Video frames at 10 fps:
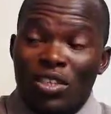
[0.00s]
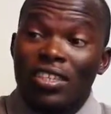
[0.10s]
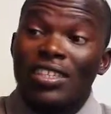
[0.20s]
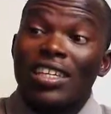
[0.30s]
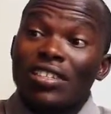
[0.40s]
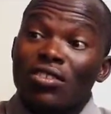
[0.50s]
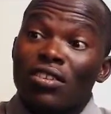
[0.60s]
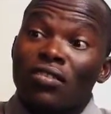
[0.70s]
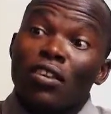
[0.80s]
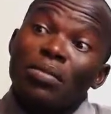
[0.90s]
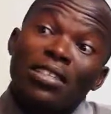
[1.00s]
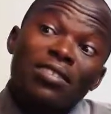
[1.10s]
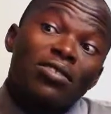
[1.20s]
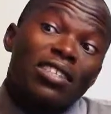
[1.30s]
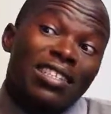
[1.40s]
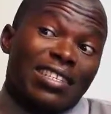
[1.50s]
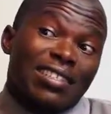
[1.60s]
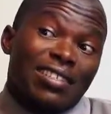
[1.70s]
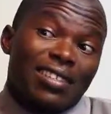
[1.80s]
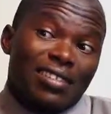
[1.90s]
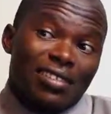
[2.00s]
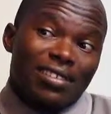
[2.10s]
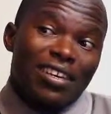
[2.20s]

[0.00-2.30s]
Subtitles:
You're starting to develop insulin resistance.